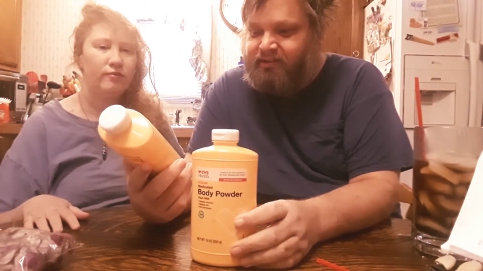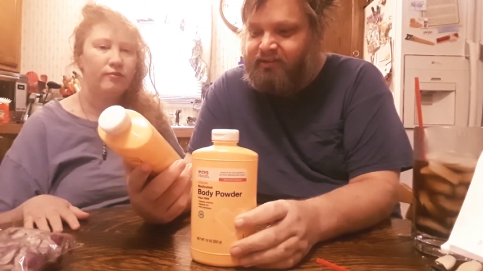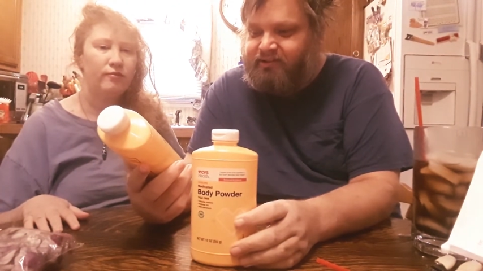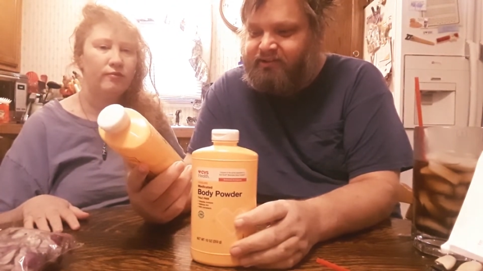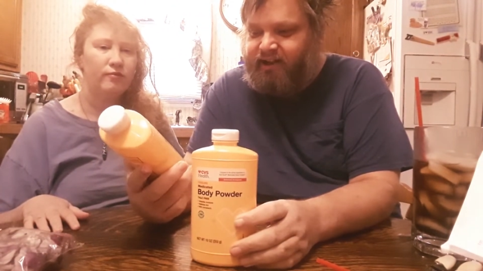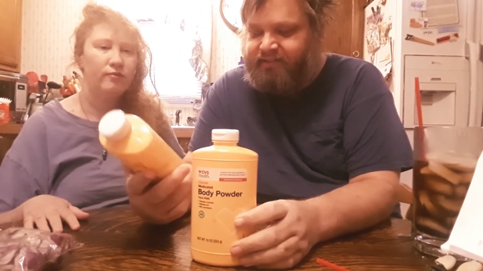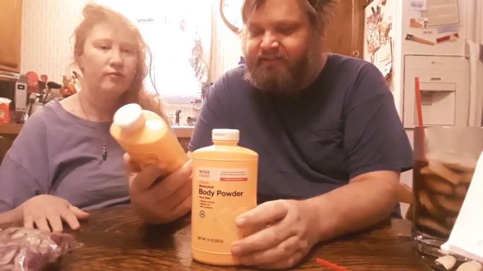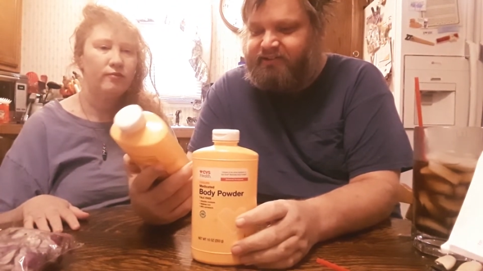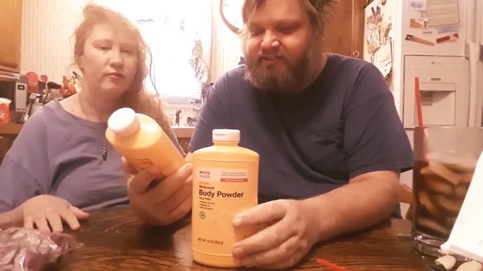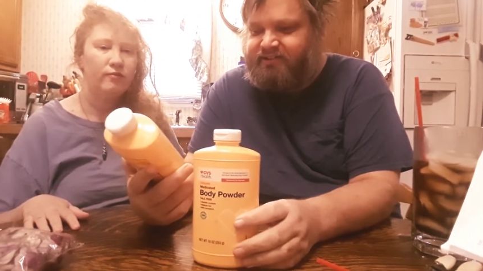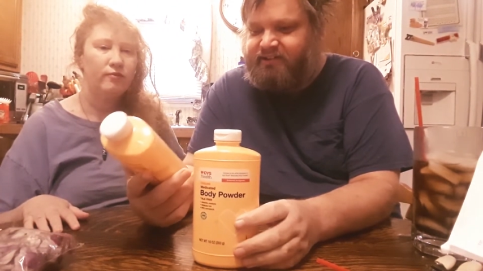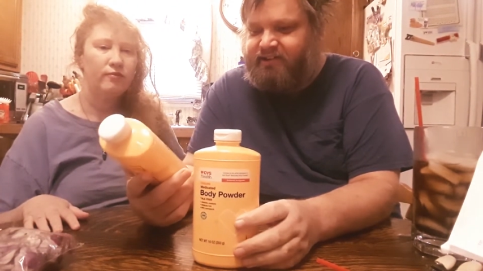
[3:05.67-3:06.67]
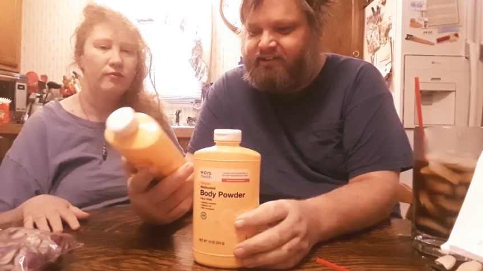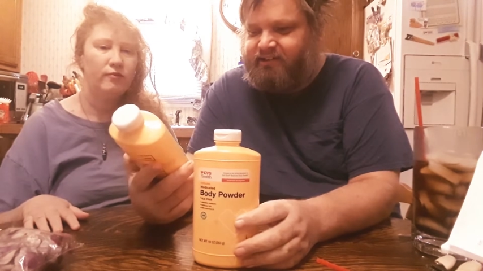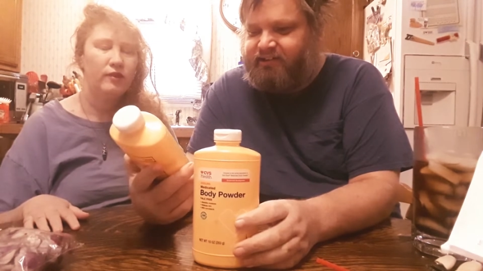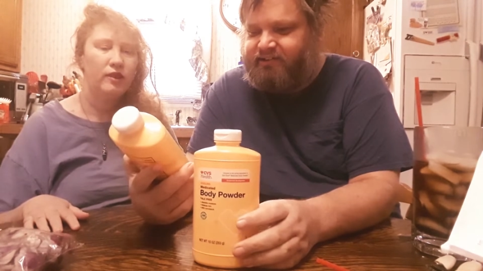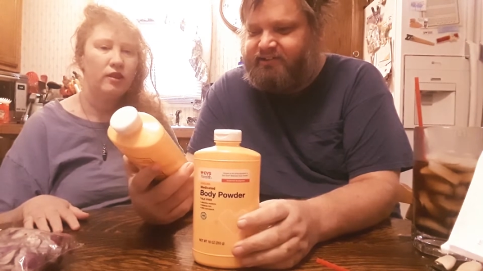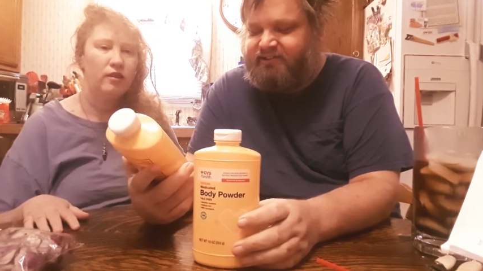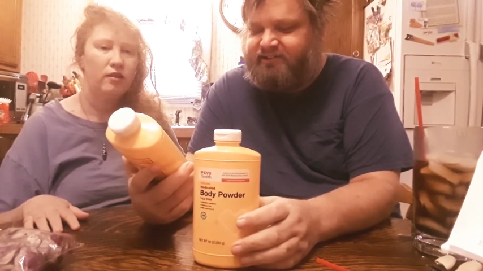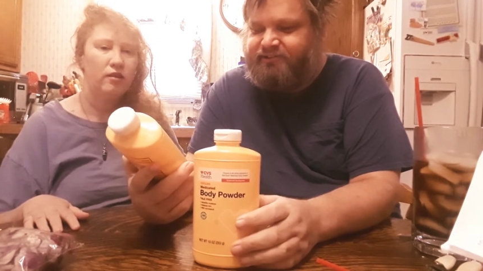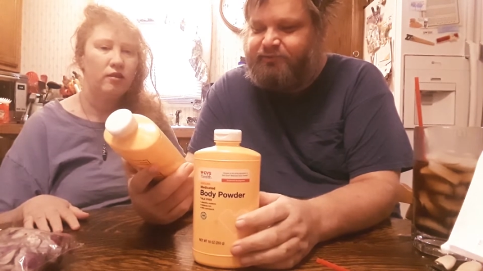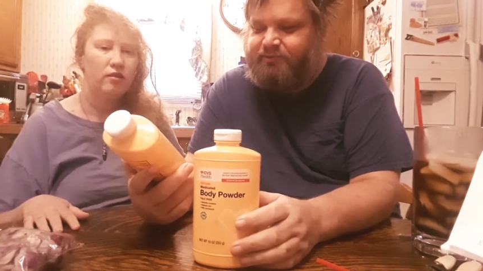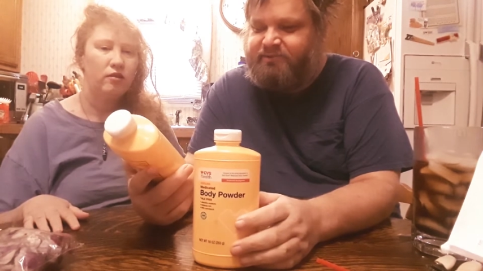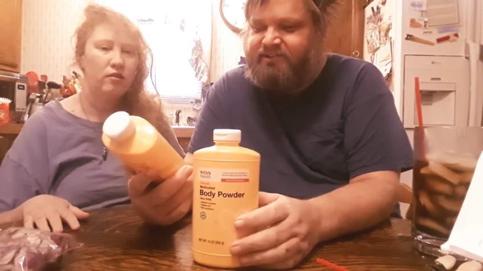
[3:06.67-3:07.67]
Speaker 1: it's not this. Since
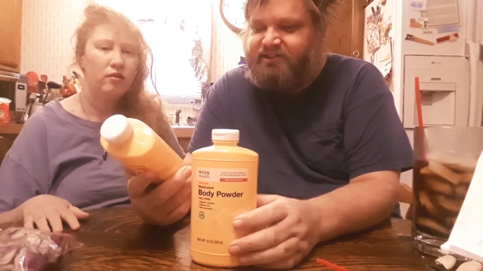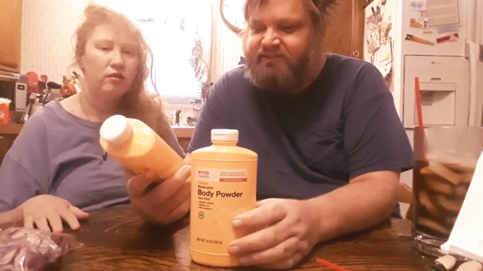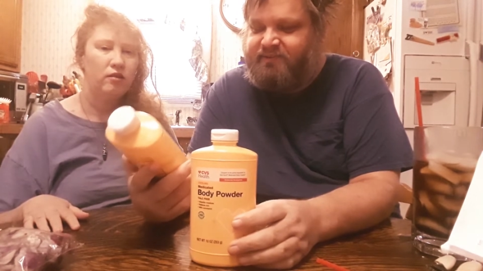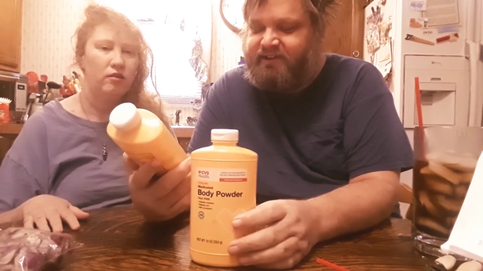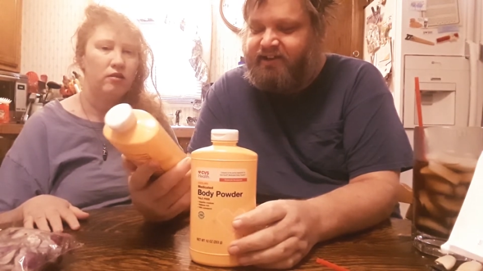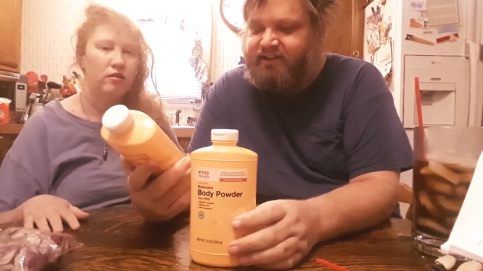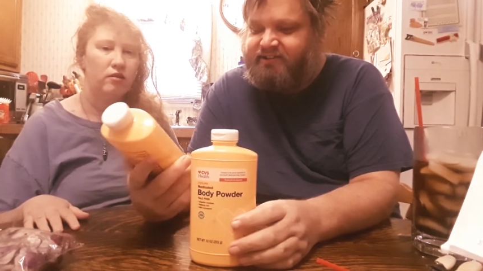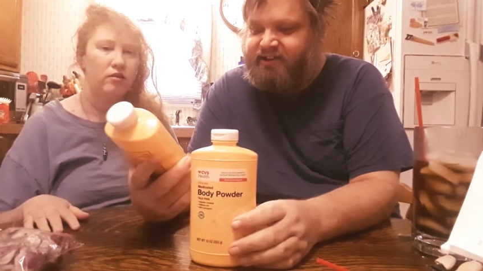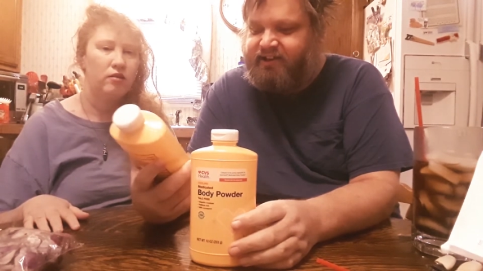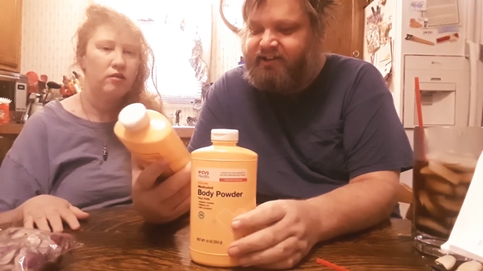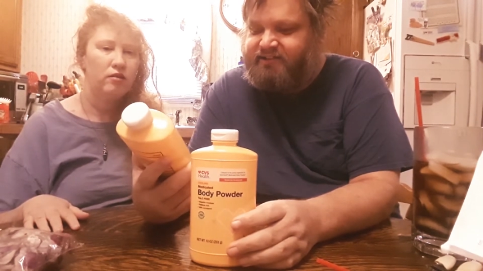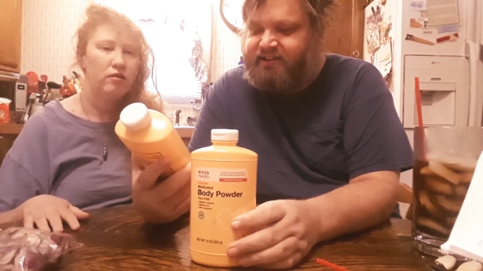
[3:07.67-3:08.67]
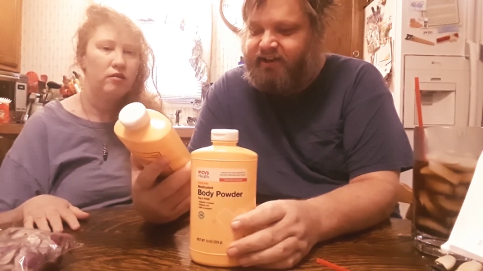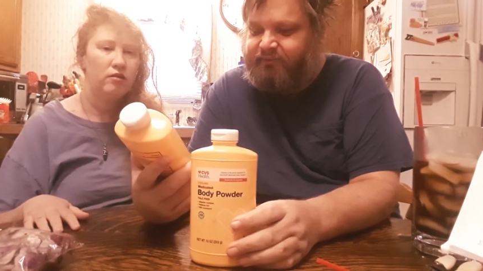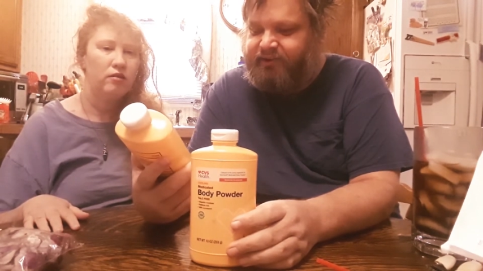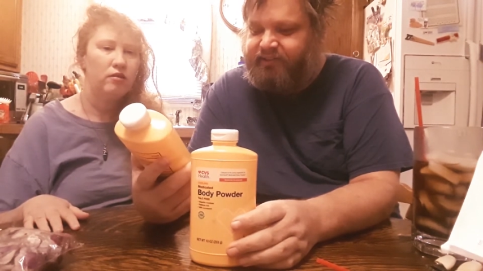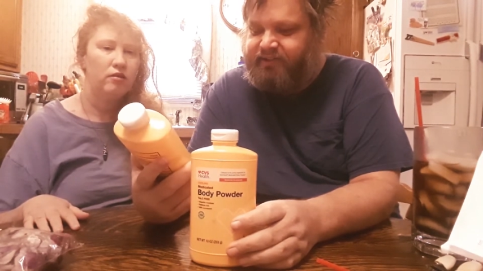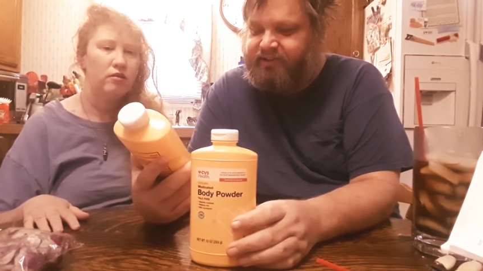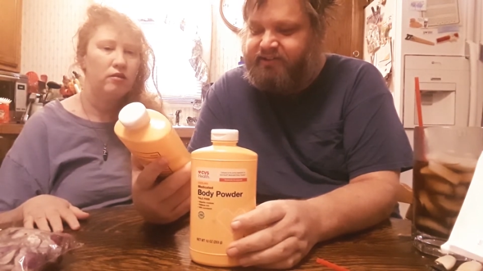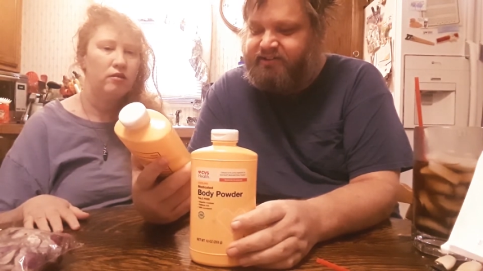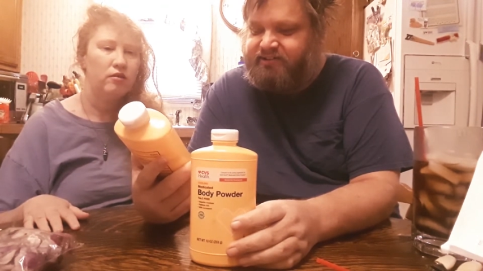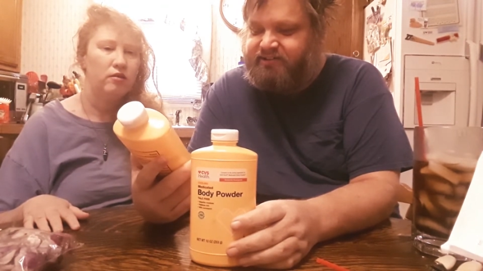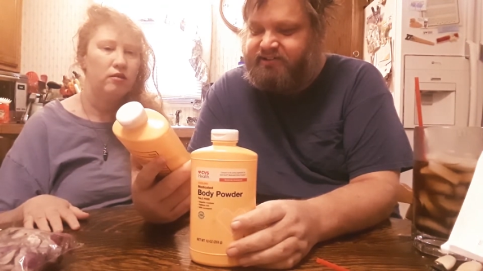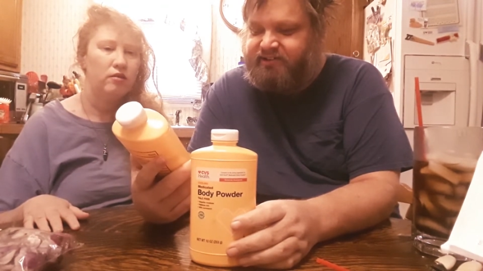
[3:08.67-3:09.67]
it's from CVS, I guess everything
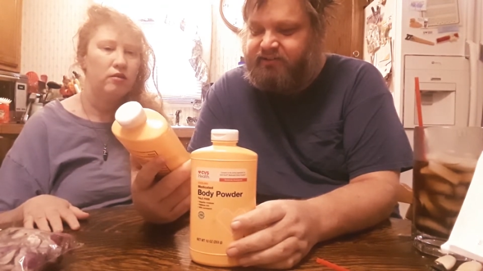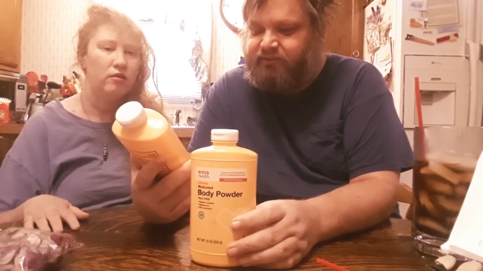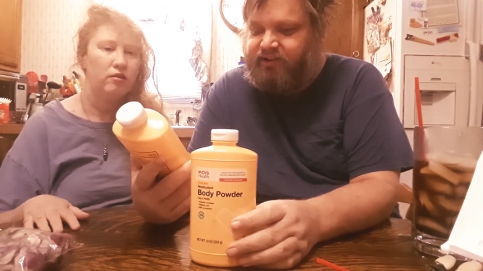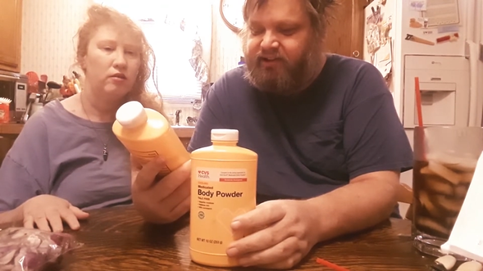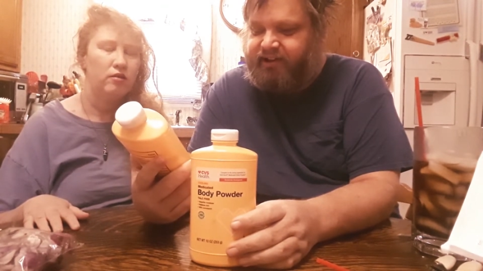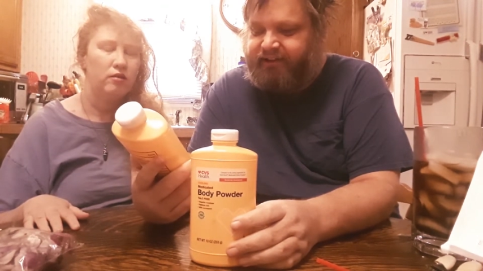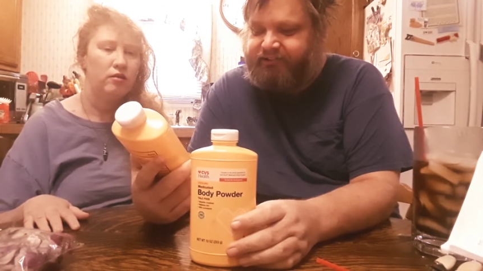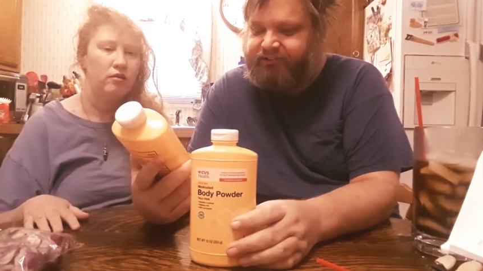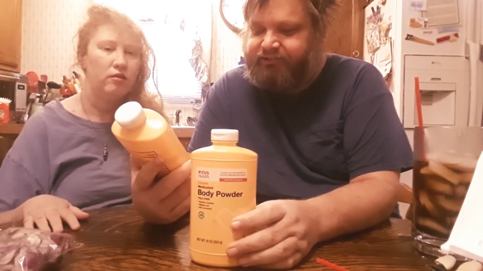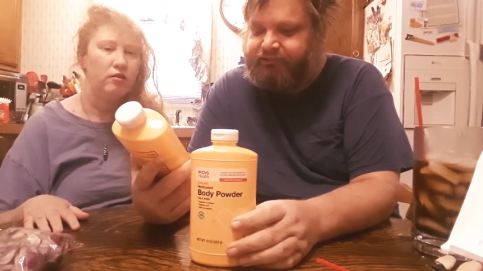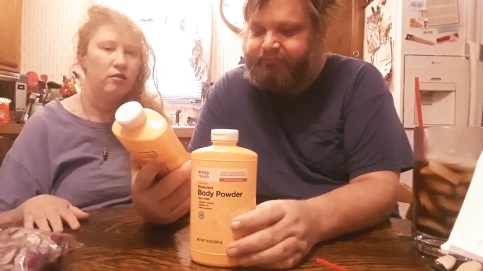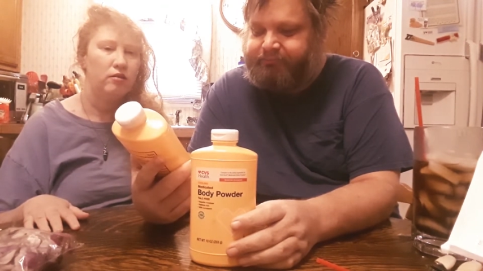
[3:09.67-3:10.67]
is CVS.